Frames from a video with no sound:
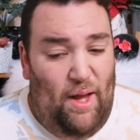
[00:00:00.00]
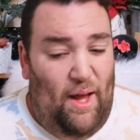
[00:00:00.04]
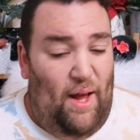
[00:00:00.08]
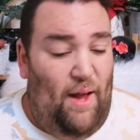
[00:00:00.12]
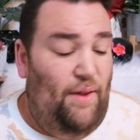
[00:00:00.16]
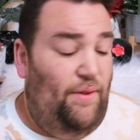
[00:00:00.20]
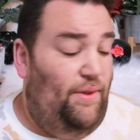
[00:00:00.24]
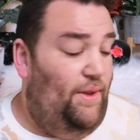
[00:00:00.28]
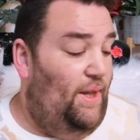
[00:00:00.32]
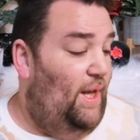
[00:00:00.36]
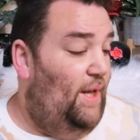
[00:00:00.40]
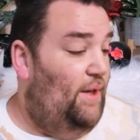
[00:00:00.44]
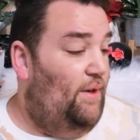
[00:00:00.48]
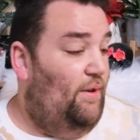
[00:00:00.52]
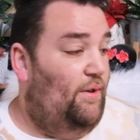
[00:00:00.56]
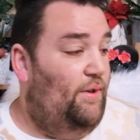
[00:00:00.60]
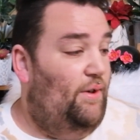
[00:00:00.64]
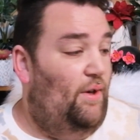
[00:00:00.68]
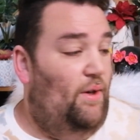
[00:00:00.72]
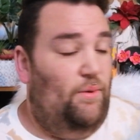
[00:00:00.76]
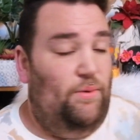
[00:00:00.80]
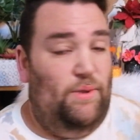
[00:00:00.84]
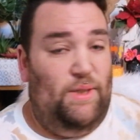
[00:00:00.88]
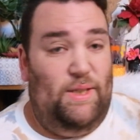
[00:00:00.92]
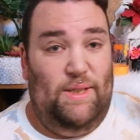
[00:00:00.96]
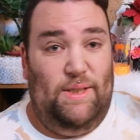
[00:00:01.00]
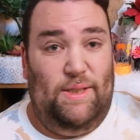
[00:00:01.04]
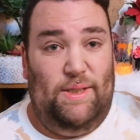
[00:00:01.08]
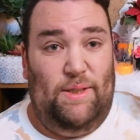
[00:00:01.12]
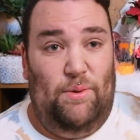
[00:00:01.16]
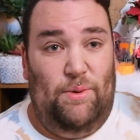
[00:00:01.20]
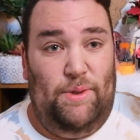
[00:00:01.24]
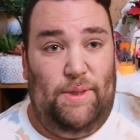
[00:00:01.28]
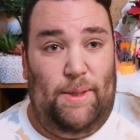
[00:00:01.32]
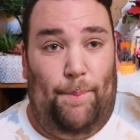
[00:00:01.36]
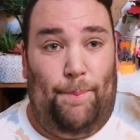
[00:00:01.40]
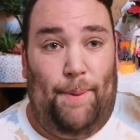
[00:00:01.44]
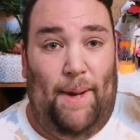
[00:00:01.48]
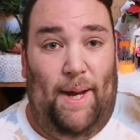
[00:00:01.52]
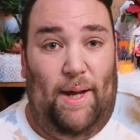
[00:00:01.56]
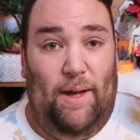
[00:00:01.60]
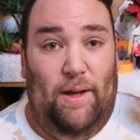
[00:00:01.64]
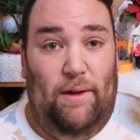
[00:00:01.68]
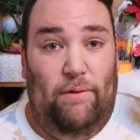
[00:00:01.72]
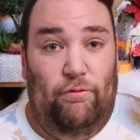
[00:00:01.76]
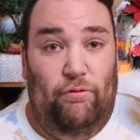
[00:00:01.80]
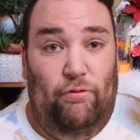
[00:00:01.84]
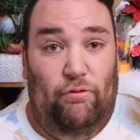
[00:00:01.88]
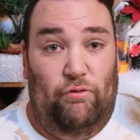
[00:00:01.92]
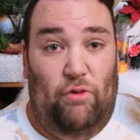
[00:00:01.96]
And then I noticed there was a
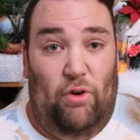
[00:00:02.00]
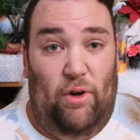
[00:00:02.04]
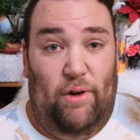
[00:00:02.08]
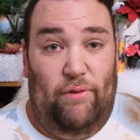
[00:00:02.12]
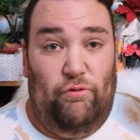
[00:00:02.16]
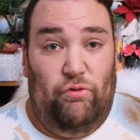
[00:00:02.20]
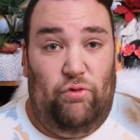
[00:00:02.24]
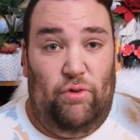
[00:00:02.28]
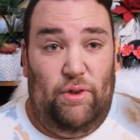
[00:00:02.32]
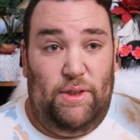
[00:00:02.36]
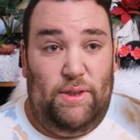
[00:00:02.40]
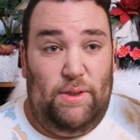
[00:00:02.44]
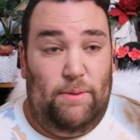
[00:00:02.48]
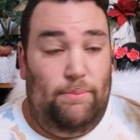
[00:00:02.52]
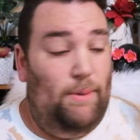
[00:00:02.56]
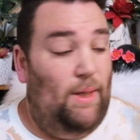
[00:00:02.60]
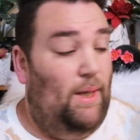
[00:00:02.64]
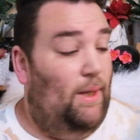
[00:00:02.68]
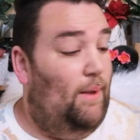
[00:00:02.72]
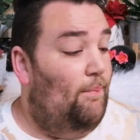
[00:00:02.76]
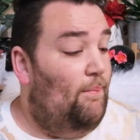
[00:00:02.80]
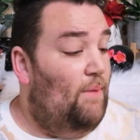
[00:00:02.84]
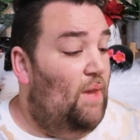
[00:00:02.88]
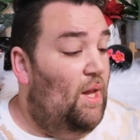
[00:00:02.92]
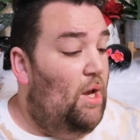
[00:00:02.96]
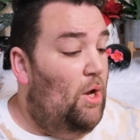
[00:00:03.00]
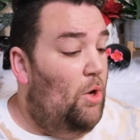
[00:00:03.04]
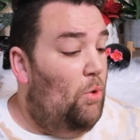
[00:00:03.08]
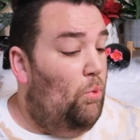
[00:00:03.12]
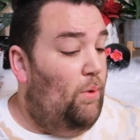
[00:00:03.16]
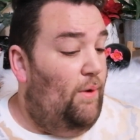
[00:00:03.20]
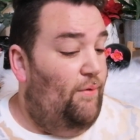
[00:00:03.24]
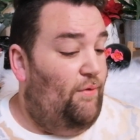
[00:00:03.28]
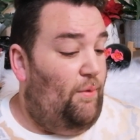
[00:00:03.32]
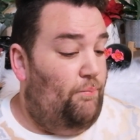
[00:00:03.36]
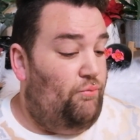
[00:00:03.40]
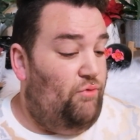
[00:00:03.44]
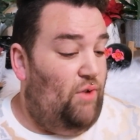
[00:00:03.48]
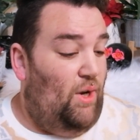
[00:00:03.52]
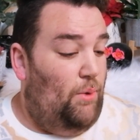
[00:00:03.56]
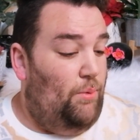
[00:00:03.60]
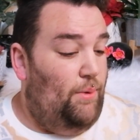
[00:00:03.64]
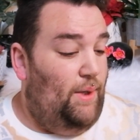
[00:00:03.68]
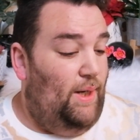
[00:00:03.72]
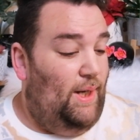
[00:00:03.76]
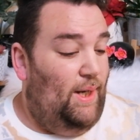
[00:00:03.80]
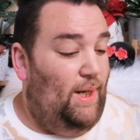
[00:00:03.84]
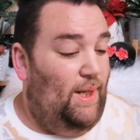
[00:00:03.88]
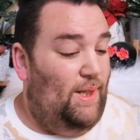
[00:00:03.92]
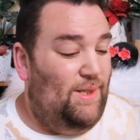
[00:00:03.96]
pack right in front of me with a
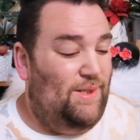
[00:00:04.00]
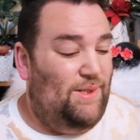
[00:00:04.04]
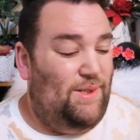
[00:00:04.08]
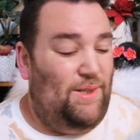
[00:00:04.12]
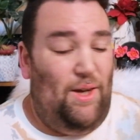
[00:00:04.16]
brown in it.